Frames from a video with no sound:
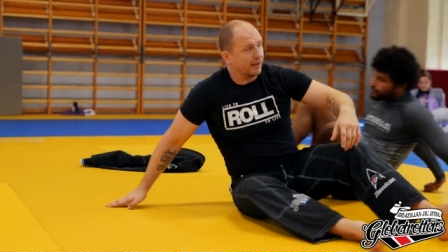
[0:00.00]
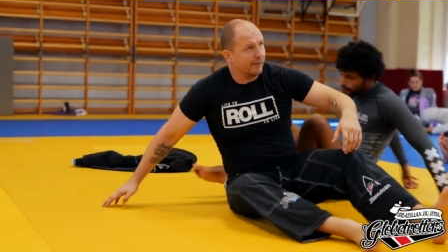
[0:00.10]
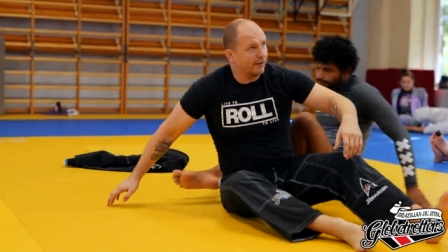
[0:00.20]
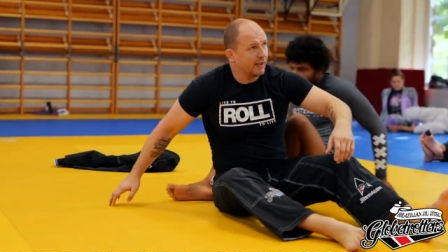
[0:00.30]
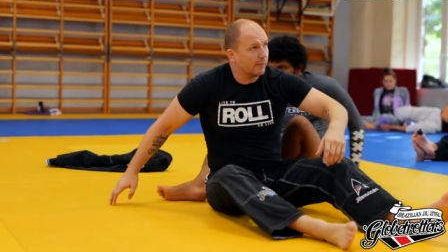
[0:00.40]
a
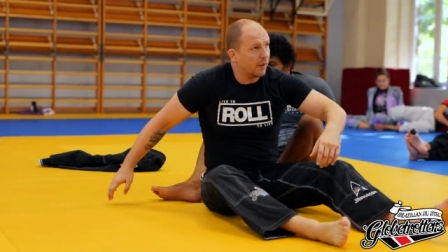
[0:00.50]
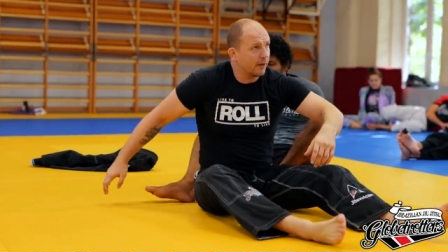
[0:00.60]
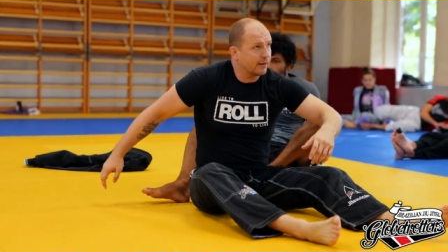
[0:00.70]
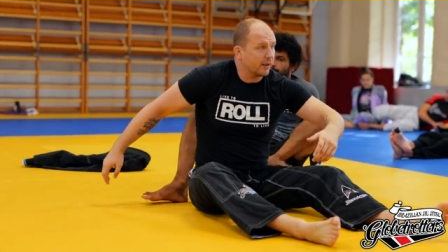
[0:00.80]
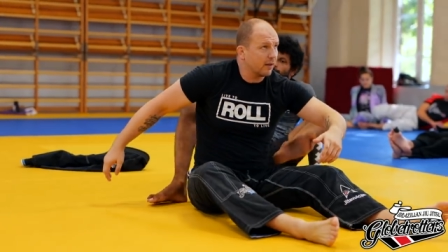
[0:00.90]
DVD
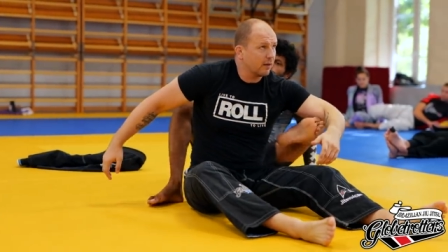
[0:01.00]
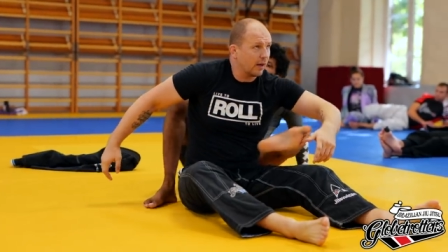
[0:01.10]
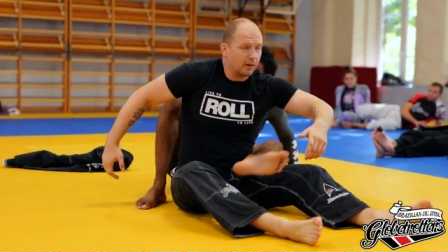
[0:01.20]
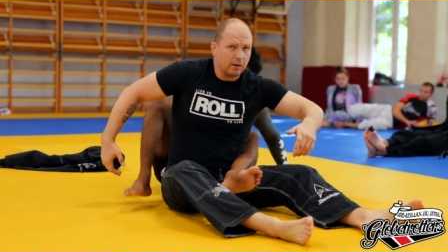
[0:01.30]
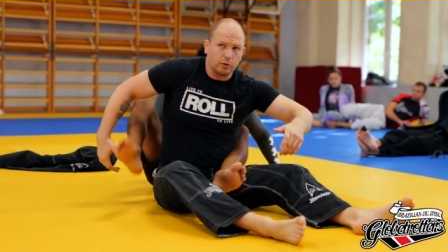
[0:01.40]
about it and
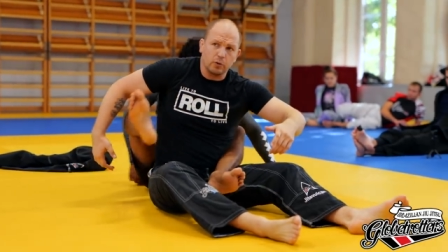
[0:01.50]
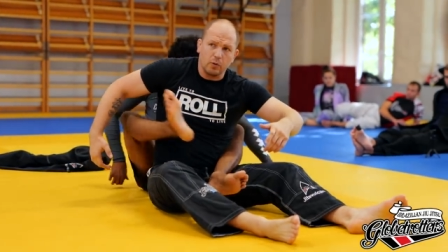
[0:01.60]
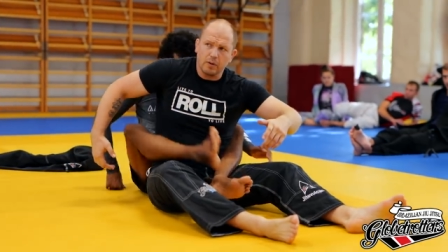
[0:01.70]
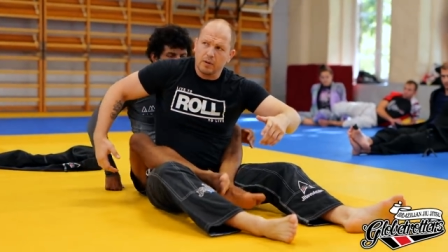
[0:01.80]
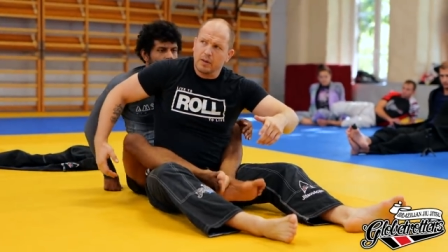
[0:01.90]
got the two